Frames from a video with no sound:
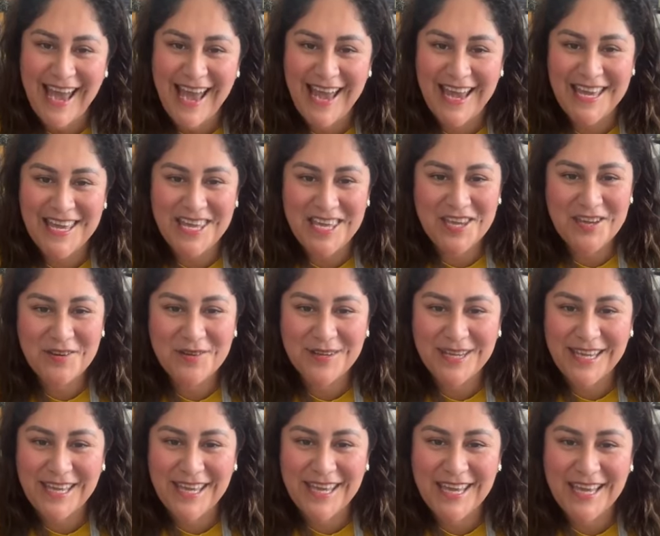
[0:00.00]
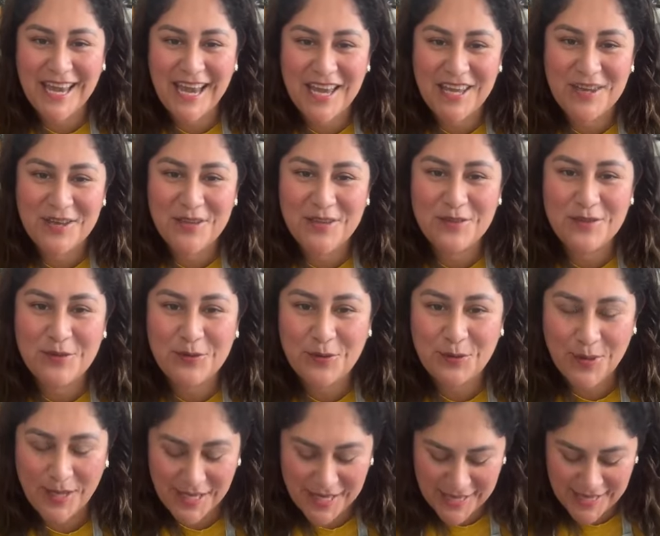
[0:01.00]
Hi, Yuri, how you
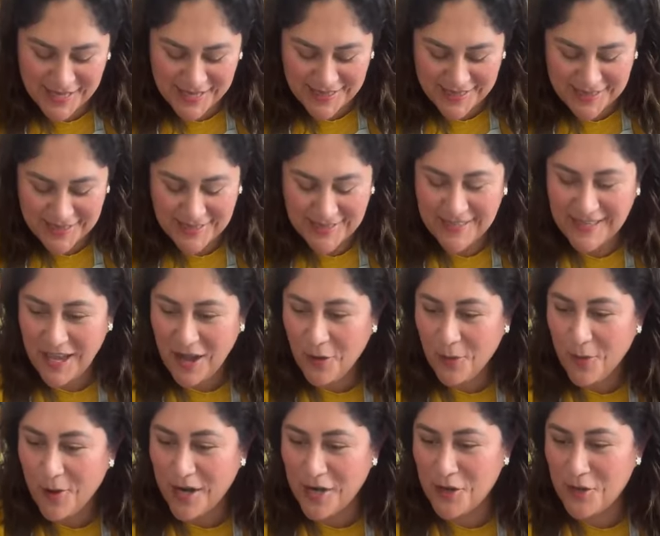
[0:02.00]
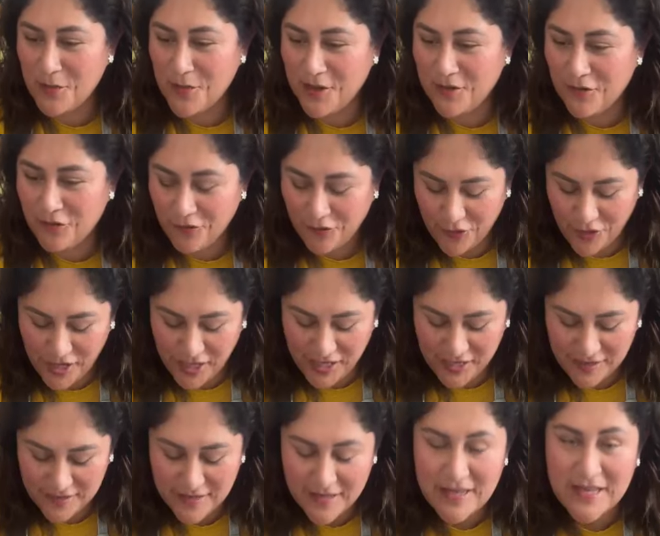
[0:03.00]
doing? How are you, my
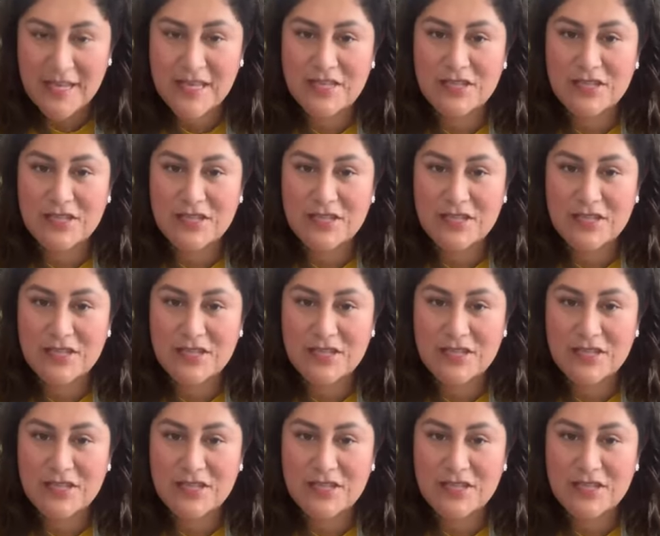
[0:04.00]
friend?